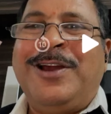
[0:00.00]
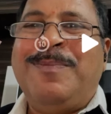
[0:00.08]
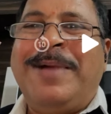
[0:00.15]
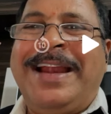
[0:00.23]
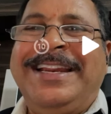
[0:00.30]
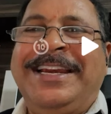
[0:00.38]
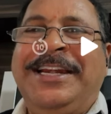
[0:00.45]

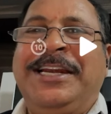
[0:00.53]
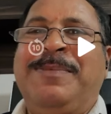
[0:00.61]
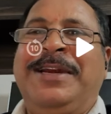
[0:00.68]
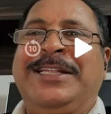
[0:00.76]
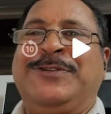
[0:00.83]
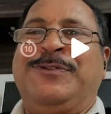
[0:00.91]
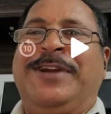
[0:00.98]
my dear intermediate
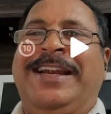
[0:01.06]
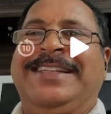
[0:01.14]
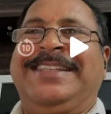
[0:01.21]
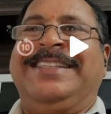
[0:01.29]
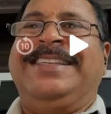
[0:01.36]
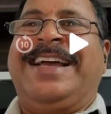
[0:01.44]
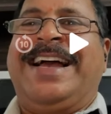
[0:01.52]

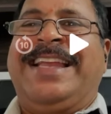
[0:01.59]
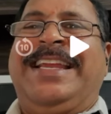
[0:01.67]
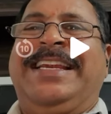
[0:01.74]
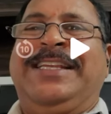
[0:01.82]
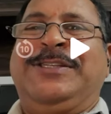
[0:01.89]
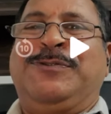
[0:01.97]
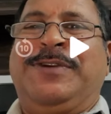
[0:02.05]
students,
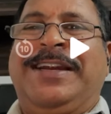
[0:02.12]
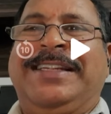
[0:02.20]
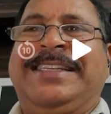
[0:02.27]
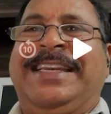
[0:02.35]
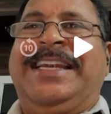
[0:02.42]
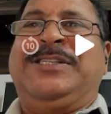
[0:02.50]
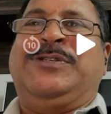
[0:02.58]
IIT students,
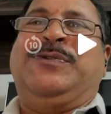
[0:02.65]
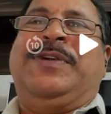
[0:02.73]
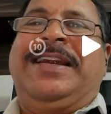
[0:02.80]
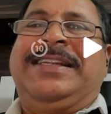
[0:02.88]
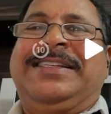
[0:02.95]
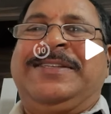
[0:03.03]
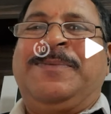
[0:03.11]
NEET
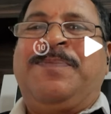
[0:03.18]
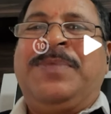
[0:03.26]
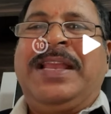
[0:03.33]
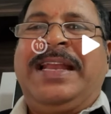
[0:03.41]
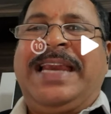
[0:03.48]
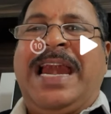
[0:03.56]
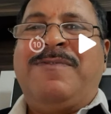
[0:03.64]
students.
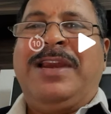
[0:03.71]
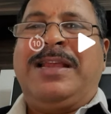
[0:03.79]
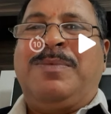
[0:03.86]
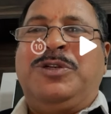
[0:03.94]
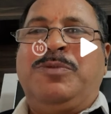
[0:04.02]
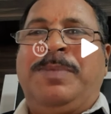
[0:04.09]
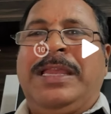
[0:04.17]
Grand welcome
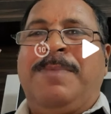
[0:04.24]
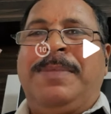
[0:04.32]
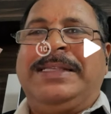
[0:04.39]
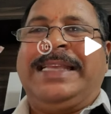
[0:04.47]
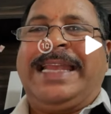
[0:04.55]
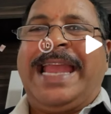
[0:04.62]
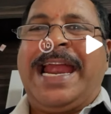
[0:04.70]
to BMS
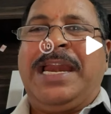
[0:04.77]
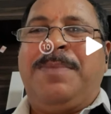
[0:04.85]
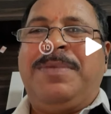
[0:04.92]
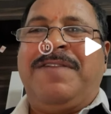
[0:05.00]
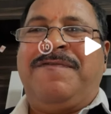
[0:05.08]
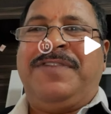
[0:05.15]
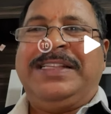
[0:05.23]
Academy
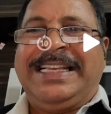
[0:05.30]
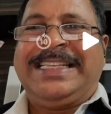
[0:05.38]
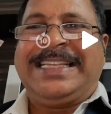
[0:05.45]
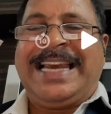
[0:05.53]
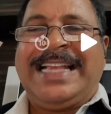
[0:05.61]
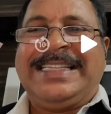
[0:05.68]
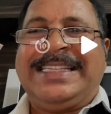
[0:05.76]
of Physics
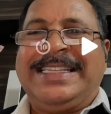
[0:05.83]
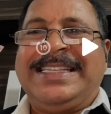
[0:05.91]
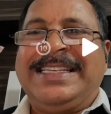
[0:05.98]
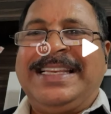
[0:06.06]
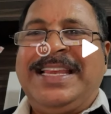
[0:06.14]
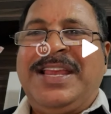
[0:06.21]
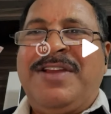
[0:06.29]
classes
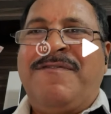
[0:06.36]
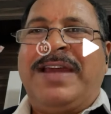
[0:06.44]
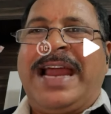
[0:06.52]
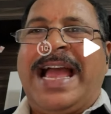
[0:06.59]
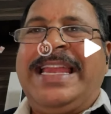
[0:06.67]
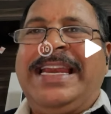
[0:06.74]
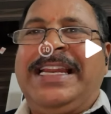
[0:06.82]
for
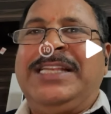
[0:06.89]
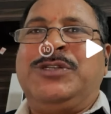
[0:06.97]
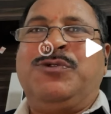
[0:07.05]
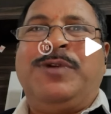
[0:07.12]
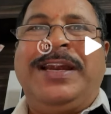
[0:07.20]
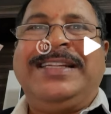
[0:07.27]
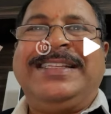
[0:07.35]
IIT
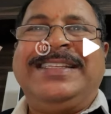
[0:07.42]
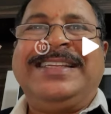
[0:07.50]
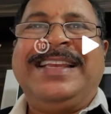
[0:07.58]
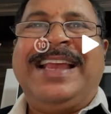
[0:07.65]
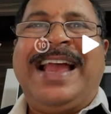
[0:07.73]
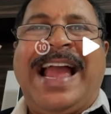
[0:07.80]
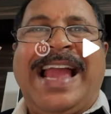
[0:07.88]
students
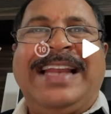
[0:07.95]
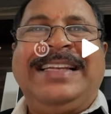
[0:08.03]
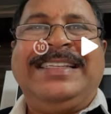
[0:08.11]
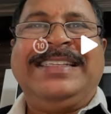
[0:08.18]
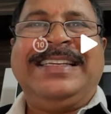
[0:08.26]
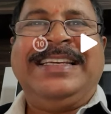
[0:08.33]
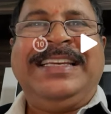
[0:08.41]
and
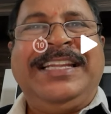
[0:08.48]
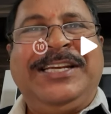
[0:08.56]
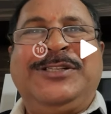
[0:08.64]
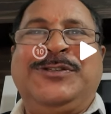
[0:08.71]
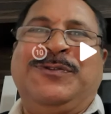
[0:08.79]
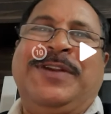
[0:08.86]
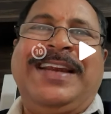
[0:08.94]
NEET
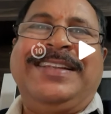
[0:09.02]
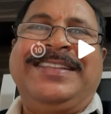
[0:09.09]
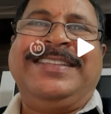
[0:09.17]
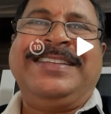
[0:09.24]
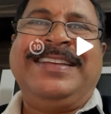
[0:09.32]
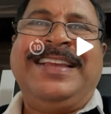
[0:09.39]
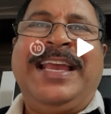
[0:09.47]

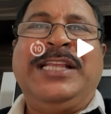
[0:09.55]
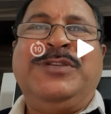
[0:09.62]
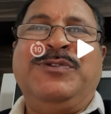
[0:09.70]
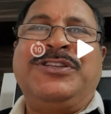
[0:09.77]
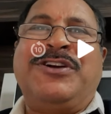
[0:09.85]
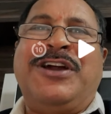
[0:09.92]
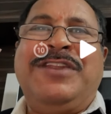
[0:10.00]
students.
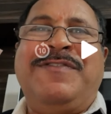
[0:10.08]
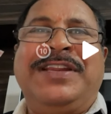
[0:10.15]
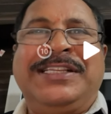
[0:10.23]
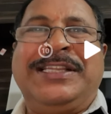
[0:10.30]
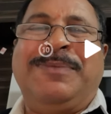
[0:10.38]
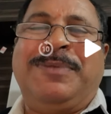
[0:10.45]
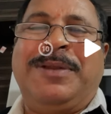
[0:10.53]
NGOs Colony
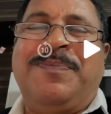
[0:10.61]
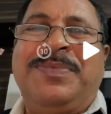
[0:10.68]
Vanasthalipuram.